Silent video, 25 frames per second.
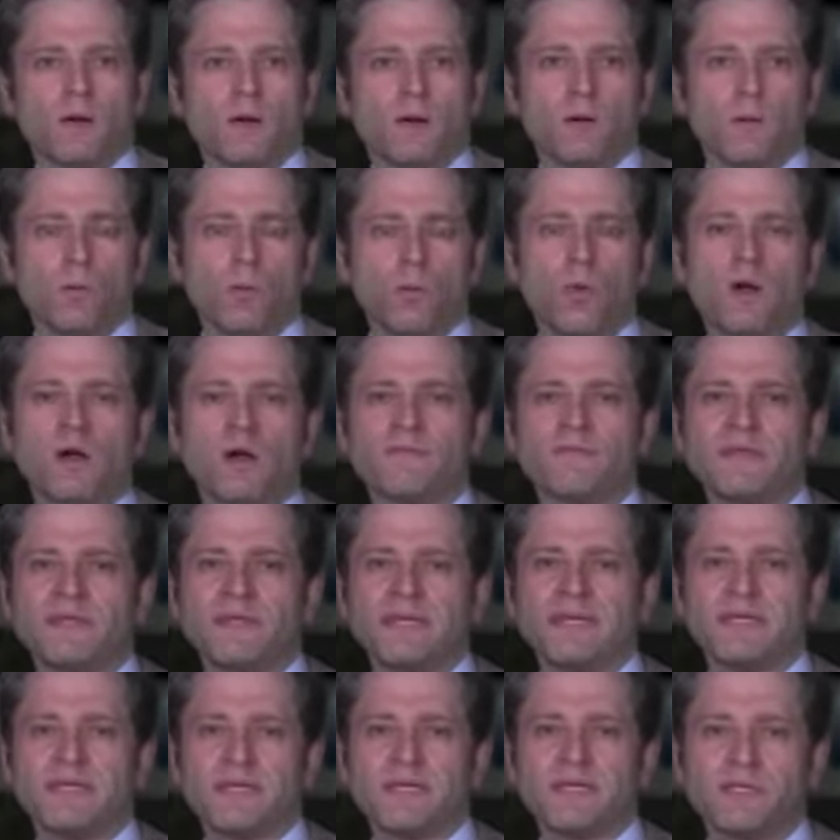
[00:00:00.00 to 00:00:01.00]
One of
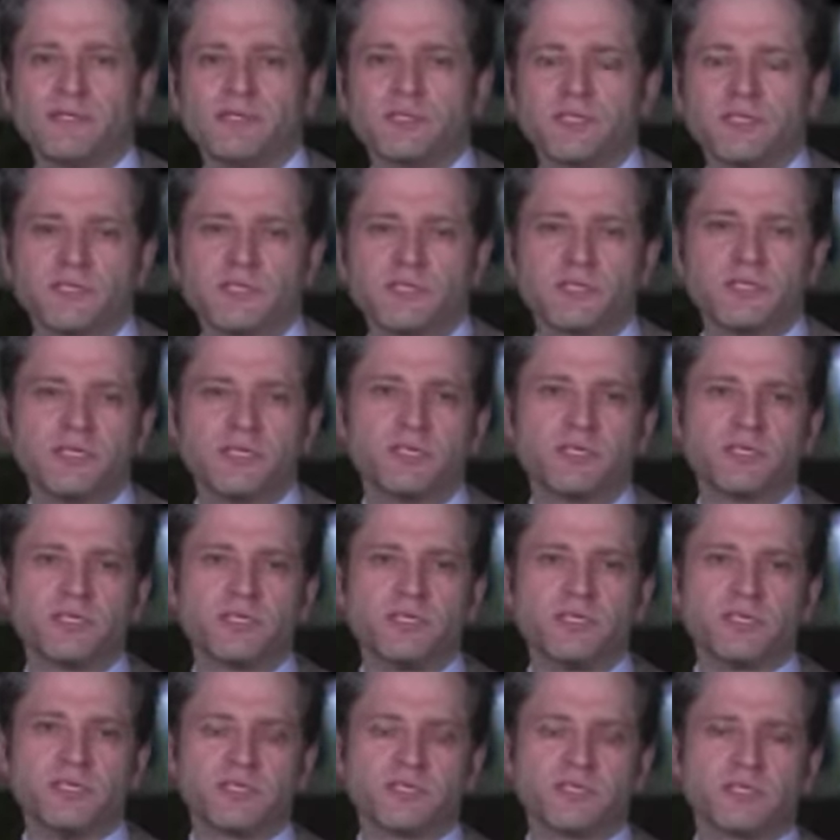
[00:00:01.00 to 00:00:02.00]
the
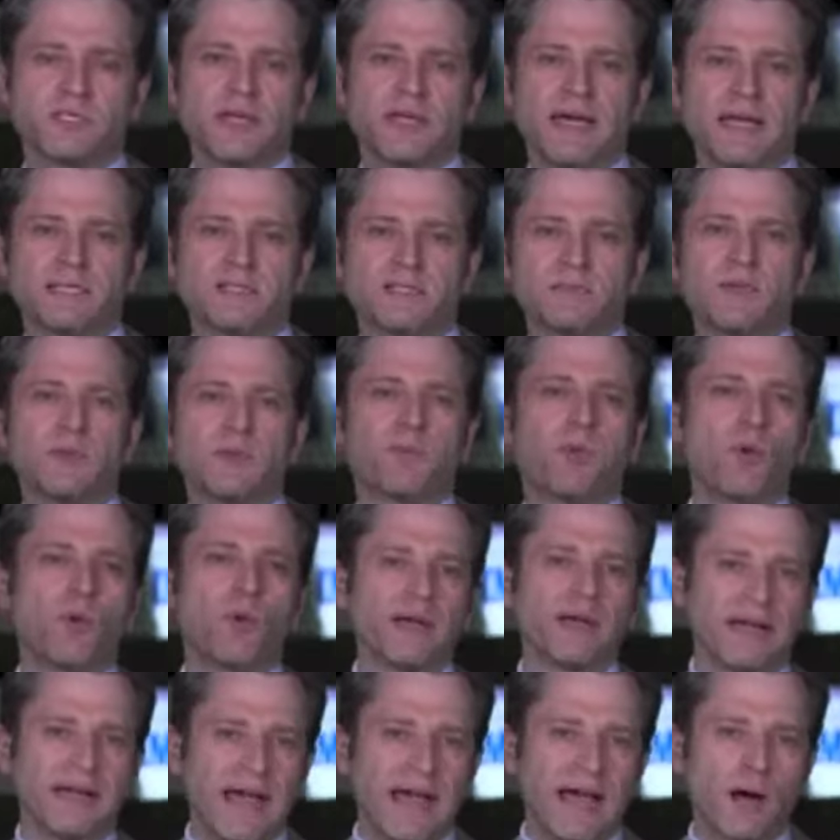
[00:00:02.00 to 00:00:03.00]
inconsistencies that's been
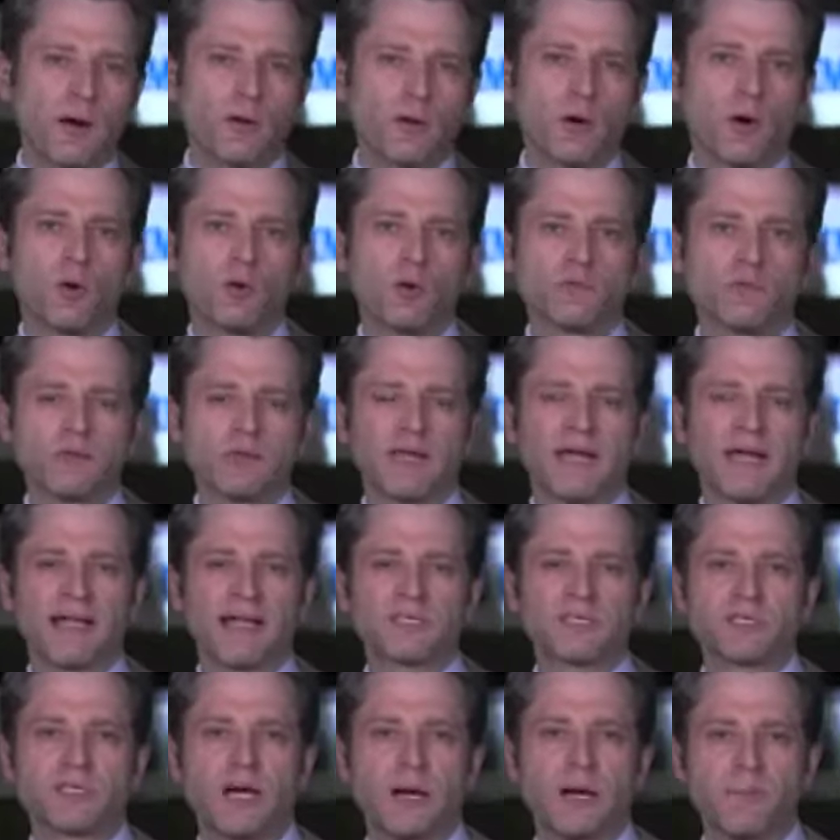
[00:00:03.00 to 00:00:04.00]
pointed out over the
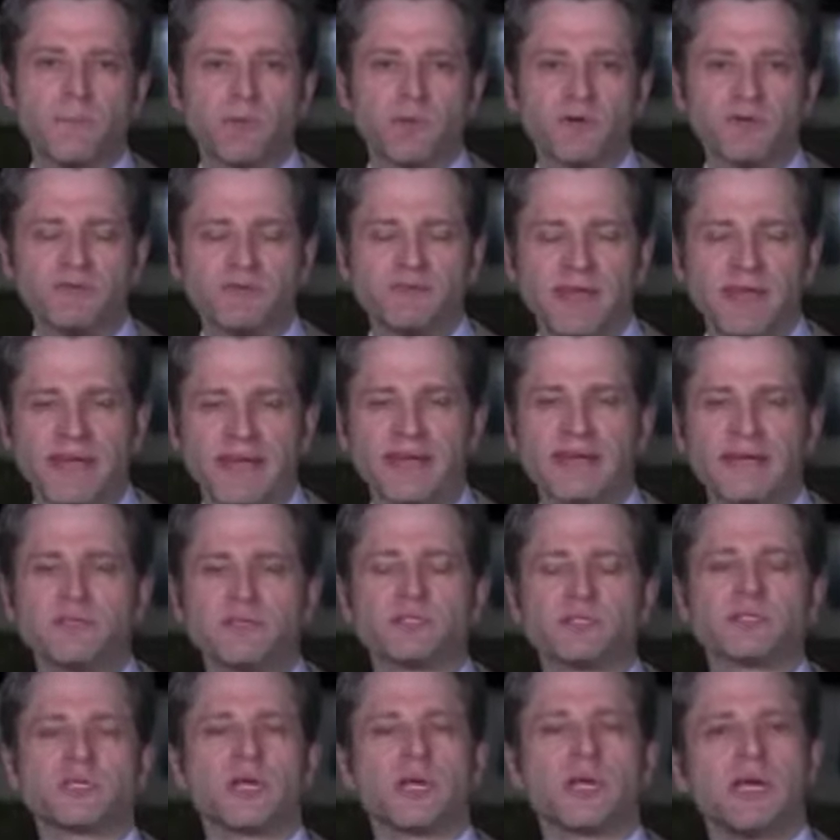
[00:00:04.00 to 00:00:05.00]
last couple of
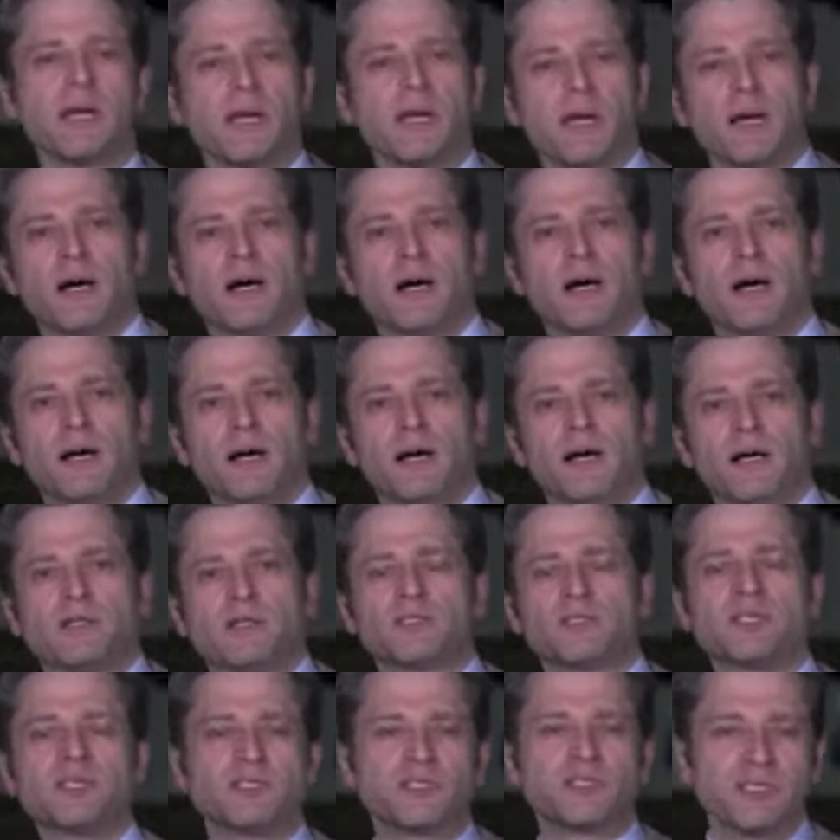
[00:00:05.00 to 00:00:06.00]
days
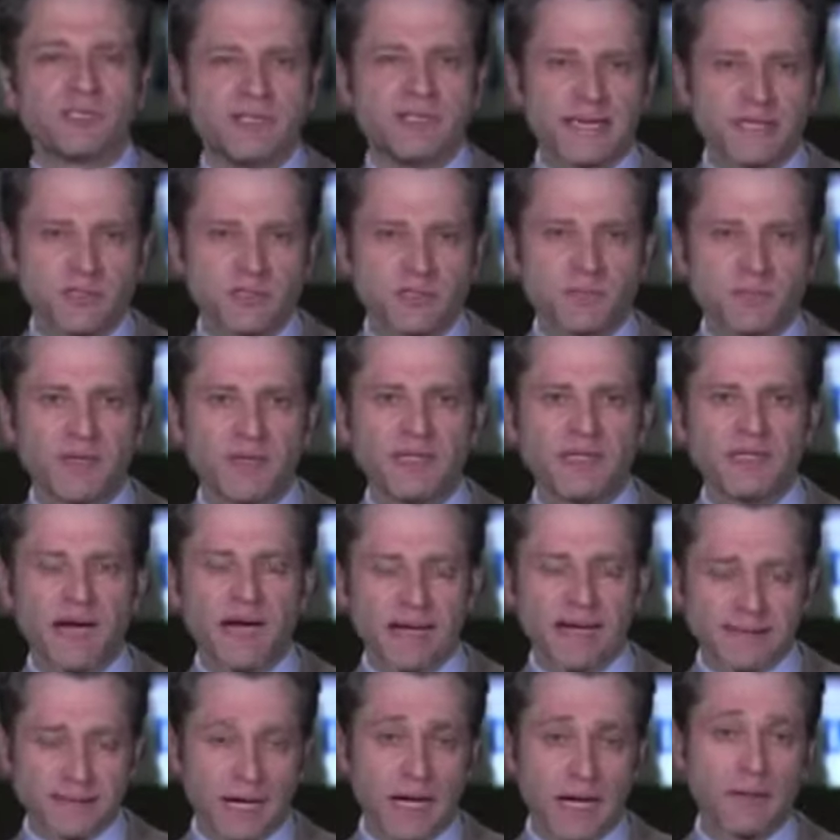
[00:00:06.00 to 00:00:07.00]
since the
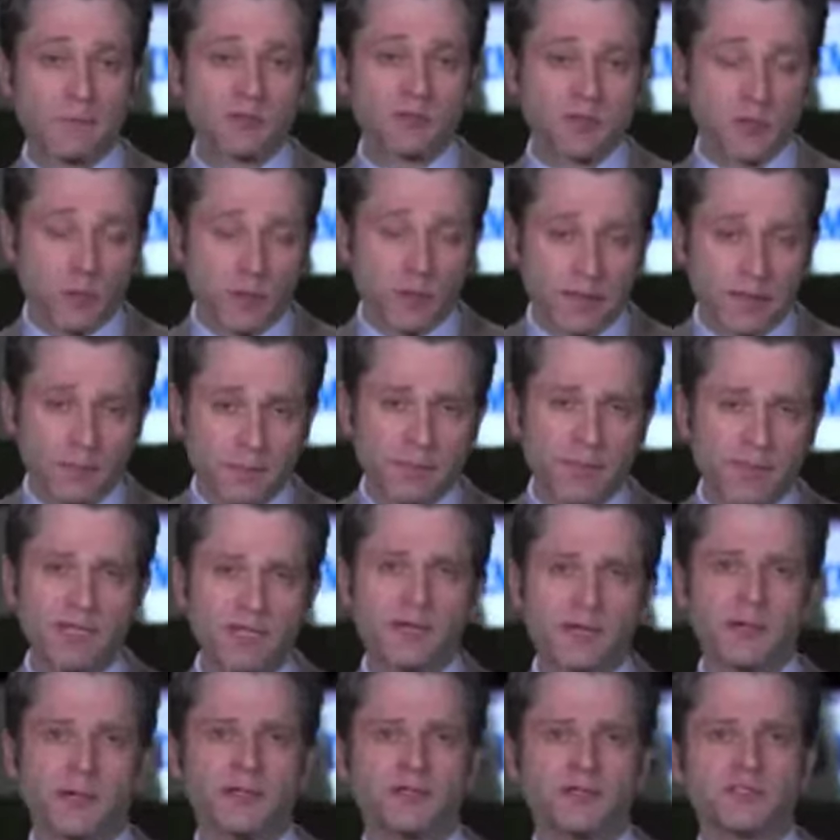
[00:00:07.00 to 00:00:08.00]
Deadspin.com story
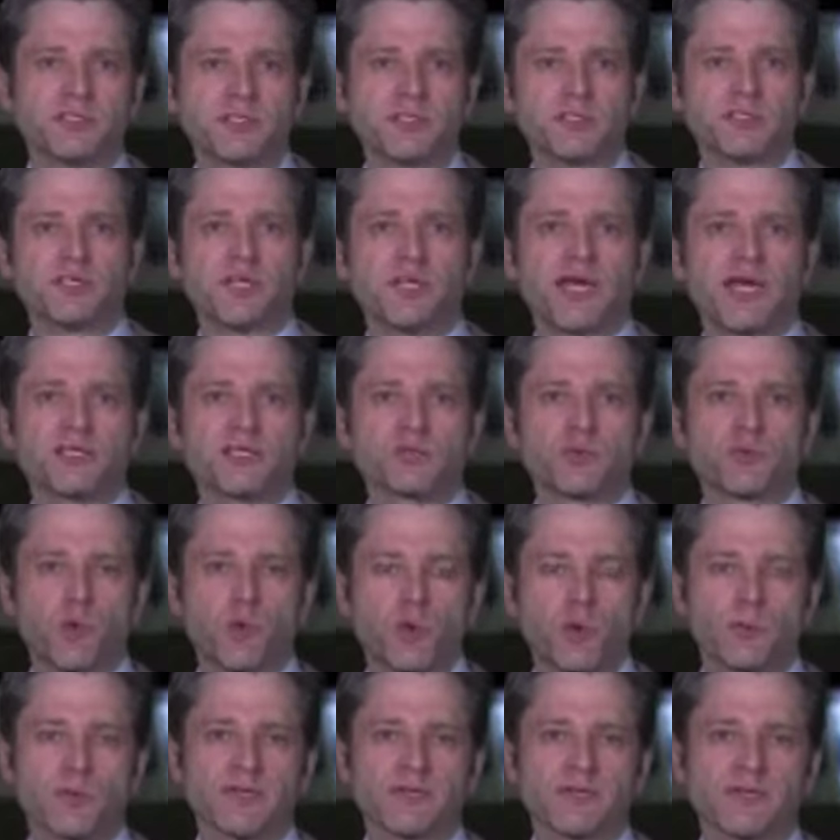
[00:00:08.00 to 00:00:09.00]
appeared, since Jack
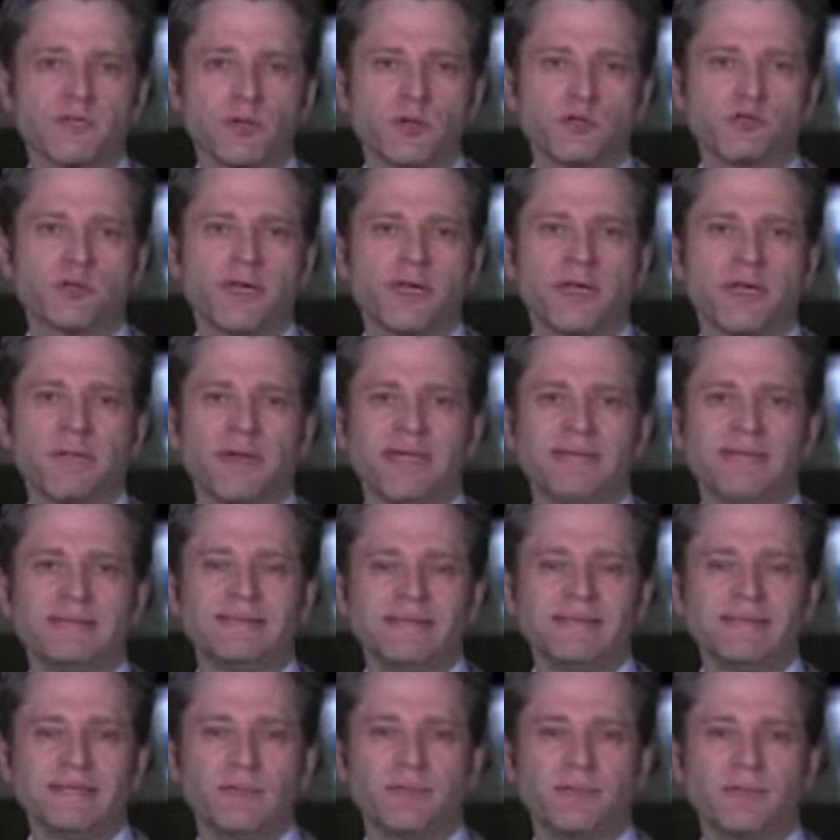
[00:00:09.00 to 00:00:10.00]
Swarbrick, the Notre Dame
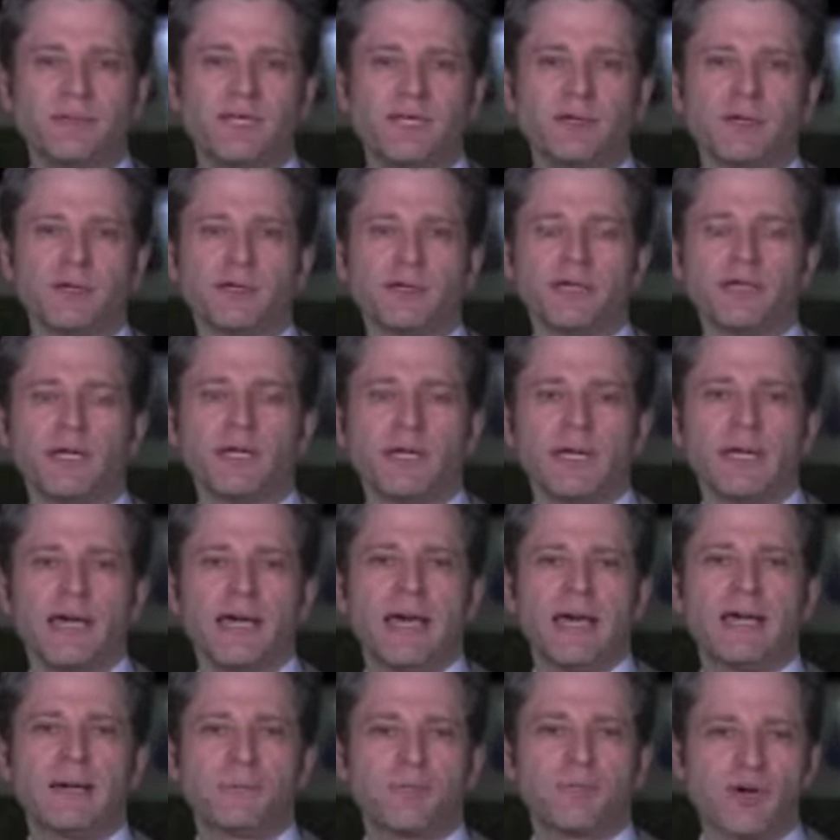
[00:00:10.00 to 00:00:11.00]
AD, appeared
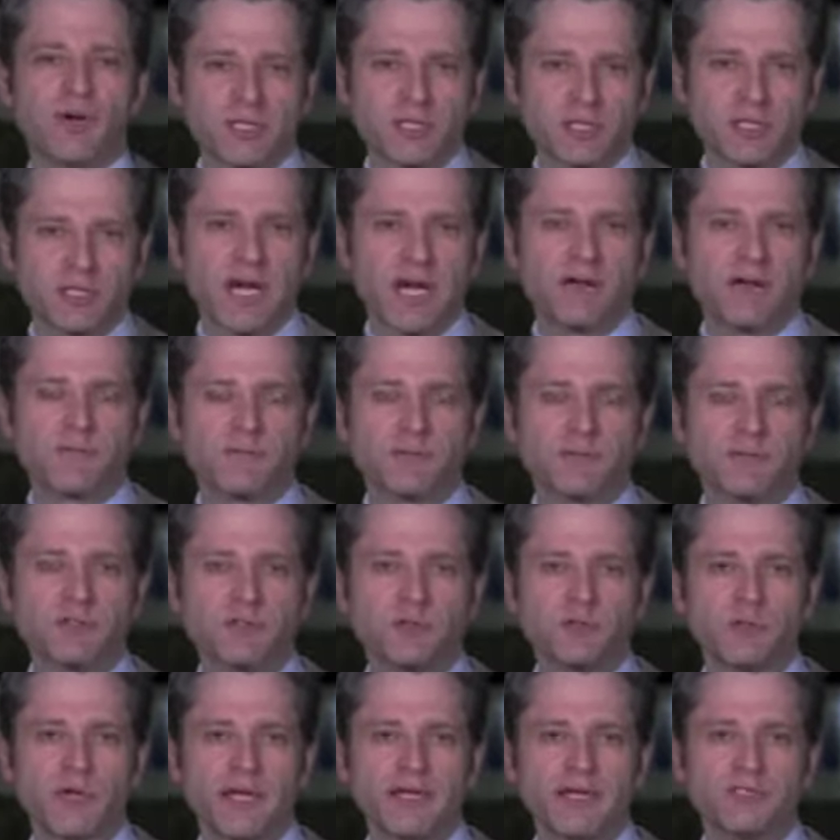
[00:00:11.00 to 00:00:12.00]
at a press conference
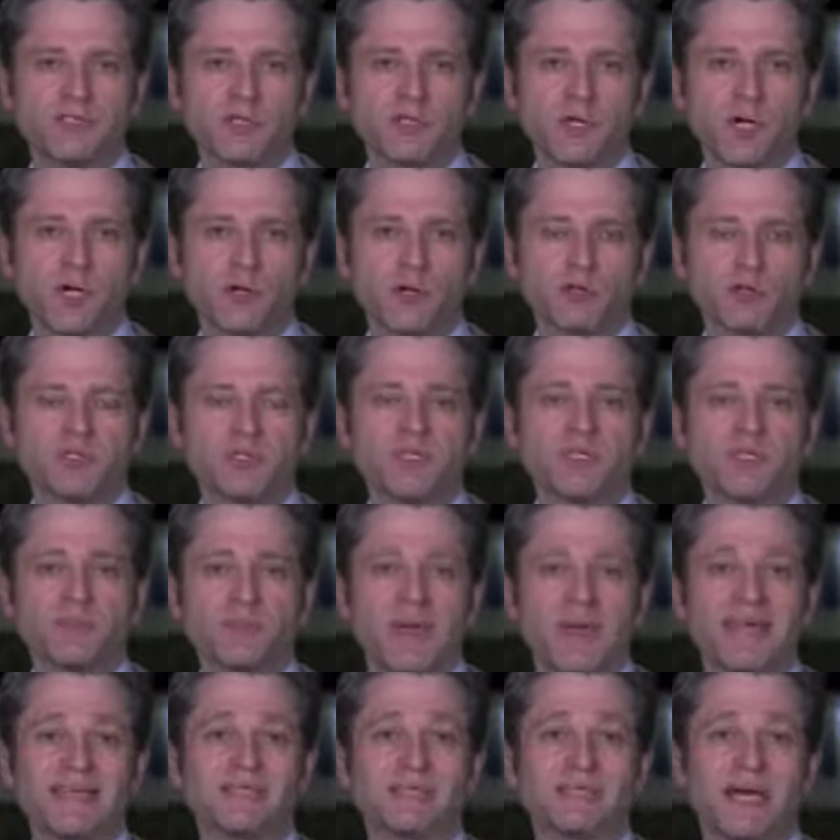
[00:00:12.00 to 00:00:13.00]
2 nights ago, since
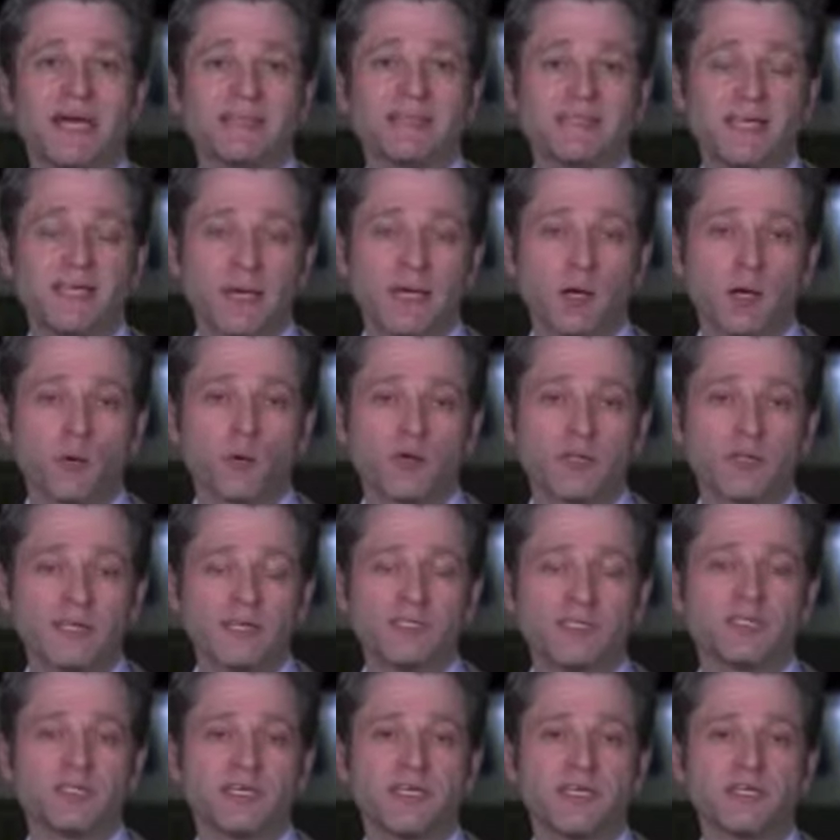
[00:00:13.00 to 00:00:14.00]
Manti Teo
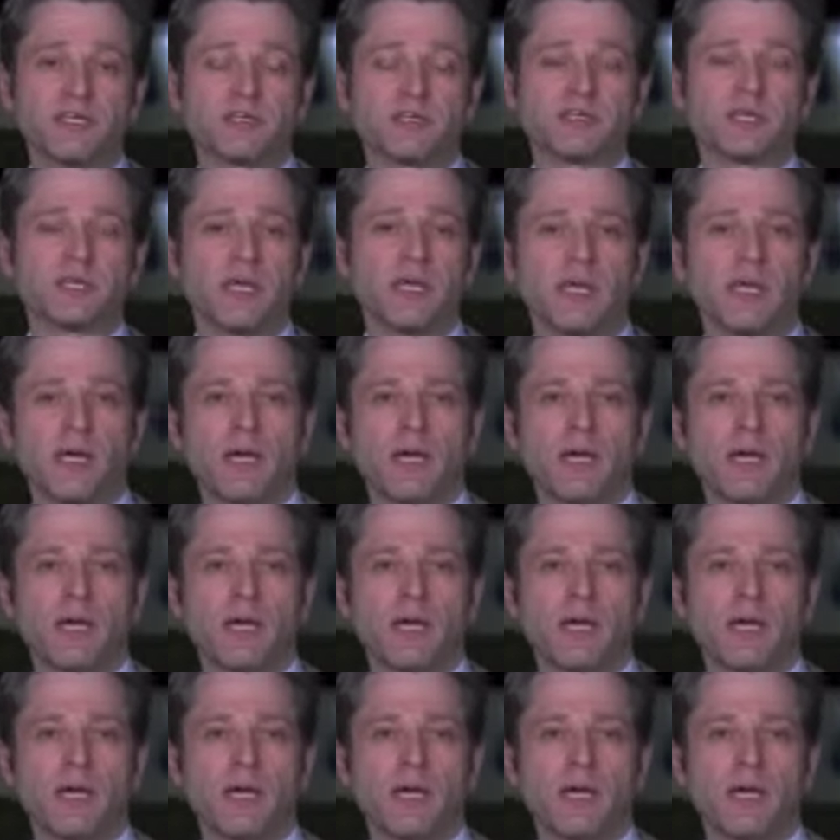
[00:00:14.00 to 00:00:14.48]
released his